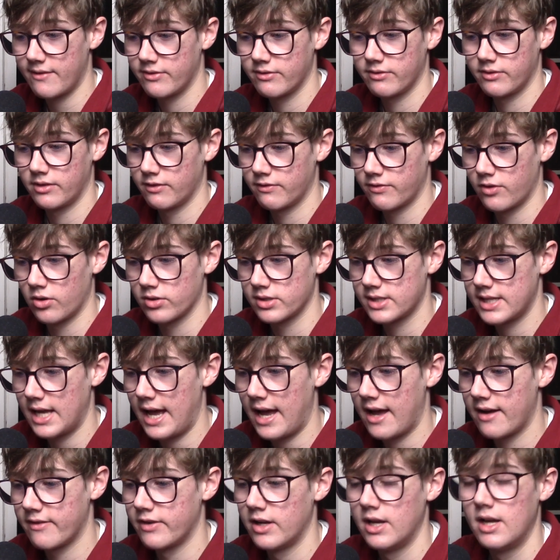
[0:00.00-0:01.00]
half of the
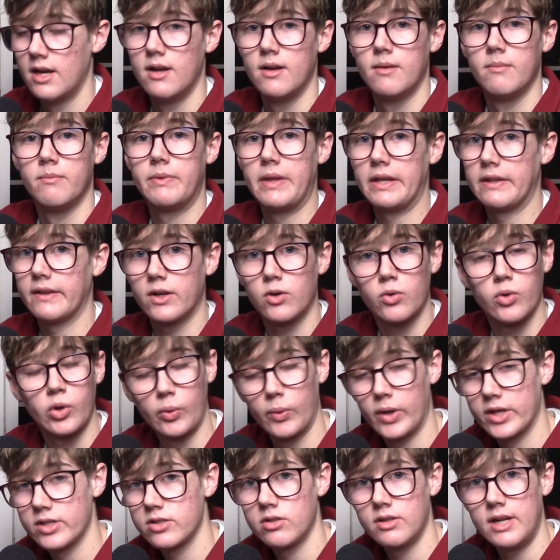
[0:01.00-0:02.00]
first half. They let
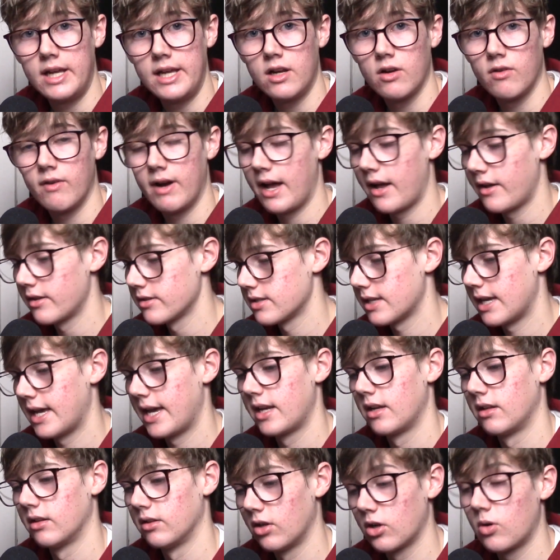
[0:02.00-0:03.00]
Northwestern hang around,
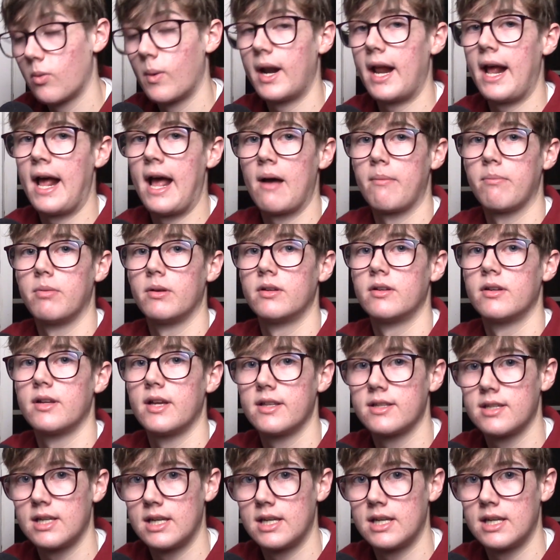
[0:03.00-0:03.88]
and look what happened.